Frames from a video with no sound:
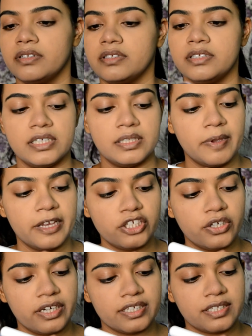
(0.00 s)
just make
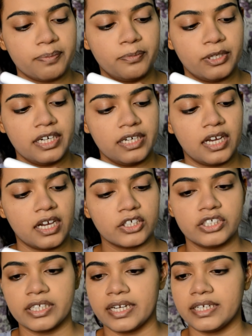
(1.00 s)
sure it is a pretty dark
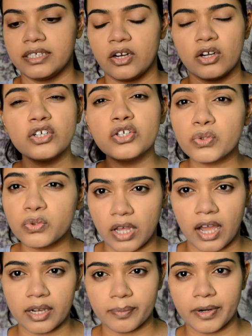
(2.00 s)
shade, not too
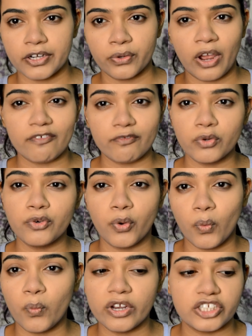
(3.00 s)
dark, but you have to
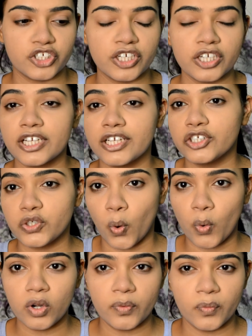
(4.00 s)
know which
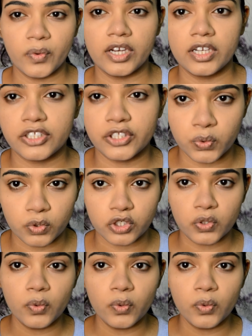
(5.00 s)
tone will suit you.